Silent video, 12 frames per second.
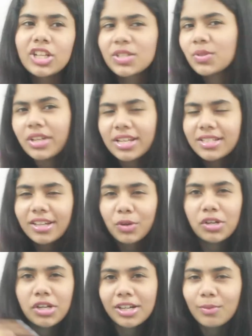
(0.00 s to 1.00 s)
Just to test it
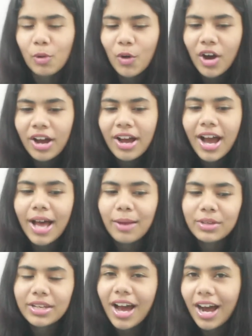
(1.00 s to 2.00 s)
out a little more,
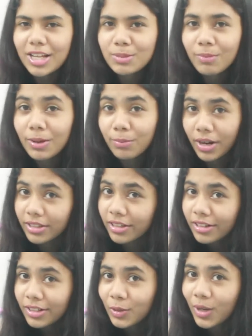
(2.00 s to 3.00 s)
I'm gonna ask my
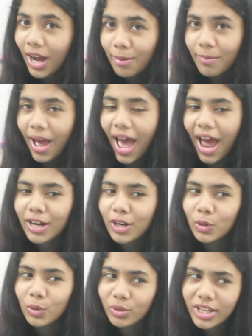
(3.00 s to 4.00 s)
brother to come
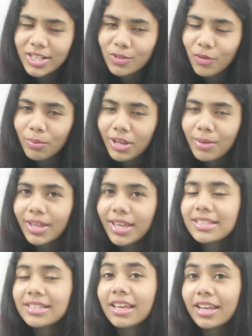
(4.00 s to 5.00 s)
and do this for me
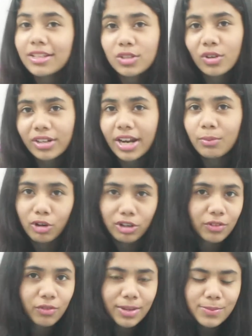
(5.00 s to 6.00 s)
because he is good at
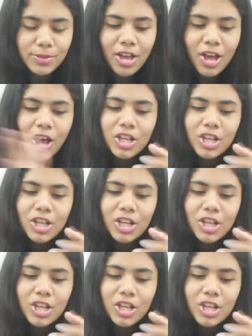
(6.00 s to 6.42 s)
bottle flips.